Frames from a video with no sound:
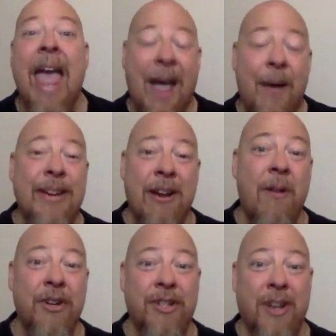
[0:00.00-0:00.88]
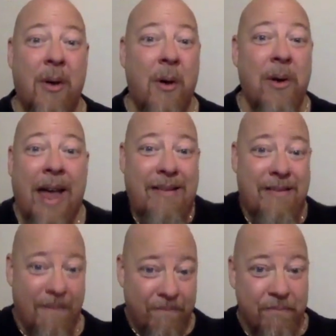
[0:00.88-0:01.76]
And we know there's a whole lot
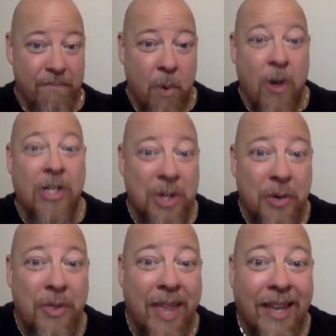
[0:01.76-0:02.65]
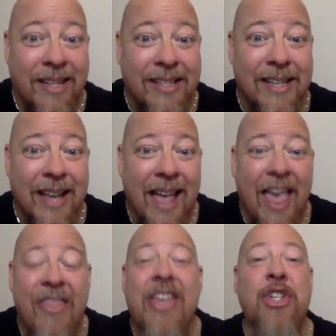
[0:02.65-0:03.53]
more to this
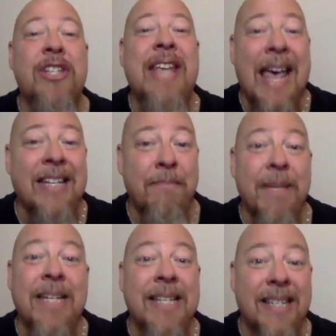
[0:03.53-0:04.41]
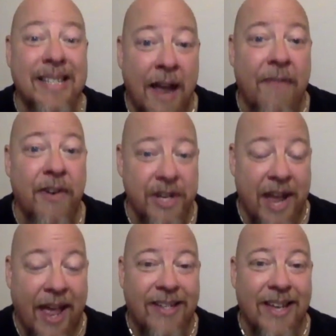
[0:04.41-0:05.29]
that just hasn't been discovered yet.